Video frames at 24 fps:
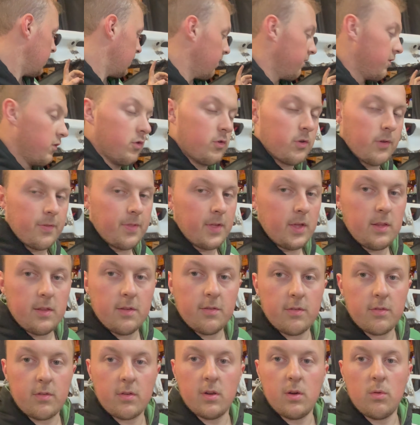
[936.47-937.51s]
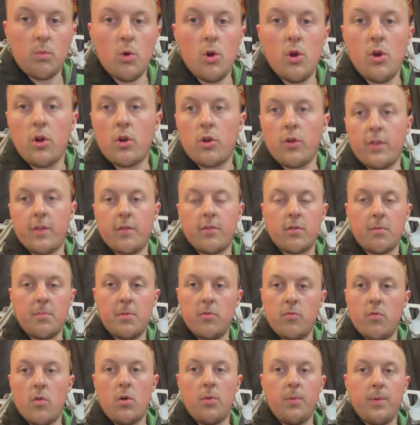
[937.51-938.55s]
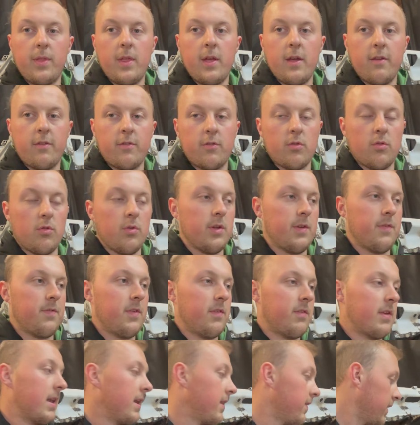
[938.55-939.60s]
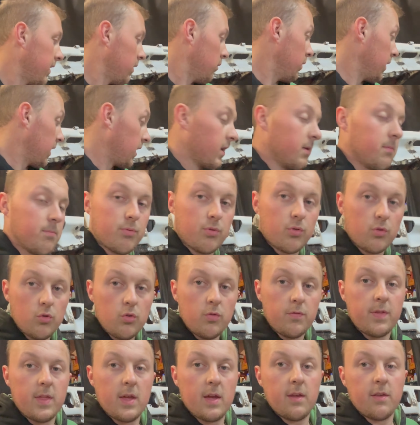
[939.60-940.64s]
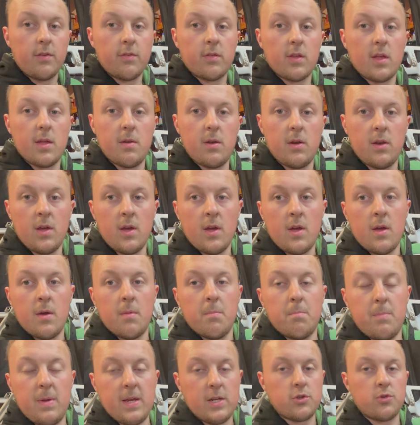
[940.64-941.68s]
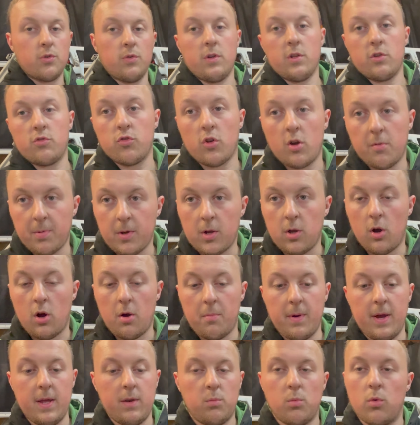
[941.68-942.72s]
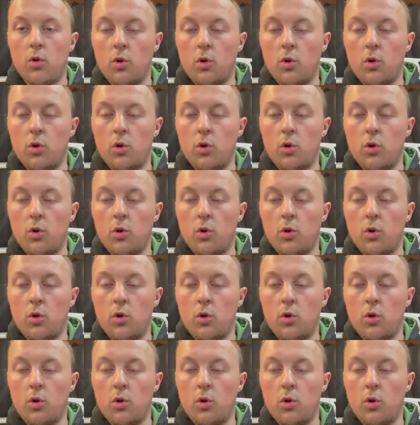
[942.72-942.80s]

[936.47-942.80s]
If you don't think this is going to work, or there's something wrong with this, or if there's anything we can improve this, then make sure to drop a comment.